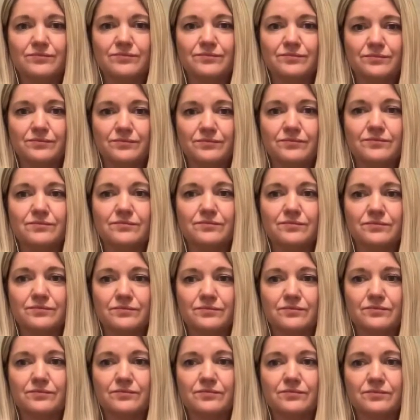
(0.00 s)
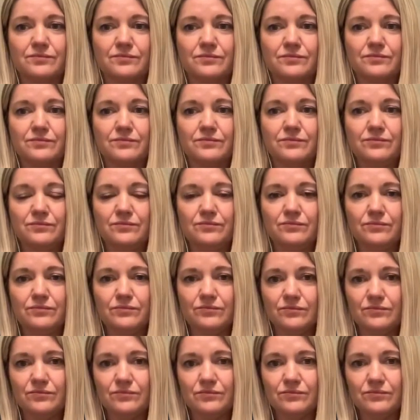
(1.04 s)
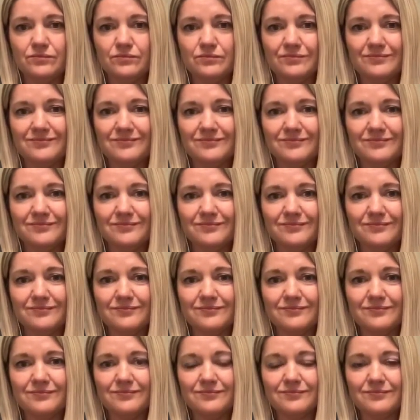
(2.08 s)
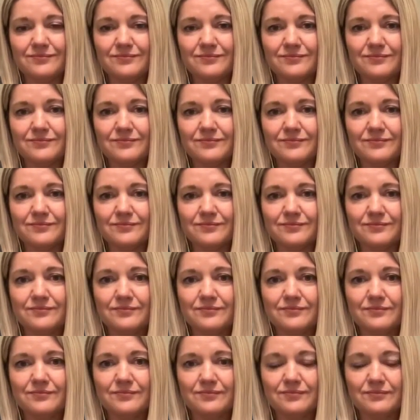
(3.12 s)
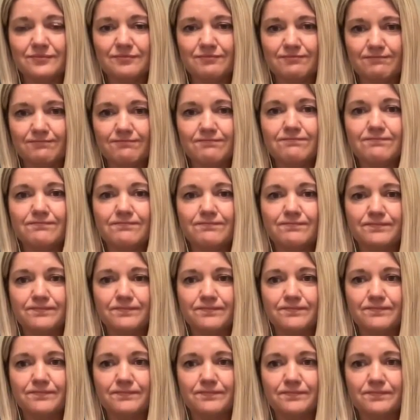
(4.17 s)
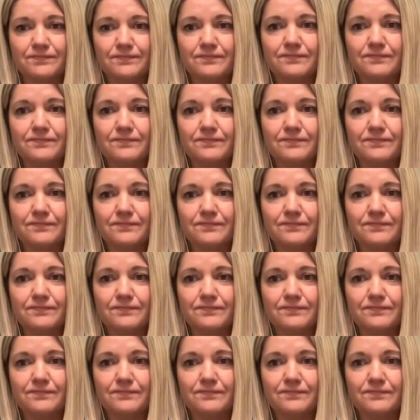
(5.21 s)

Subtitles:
[no speech]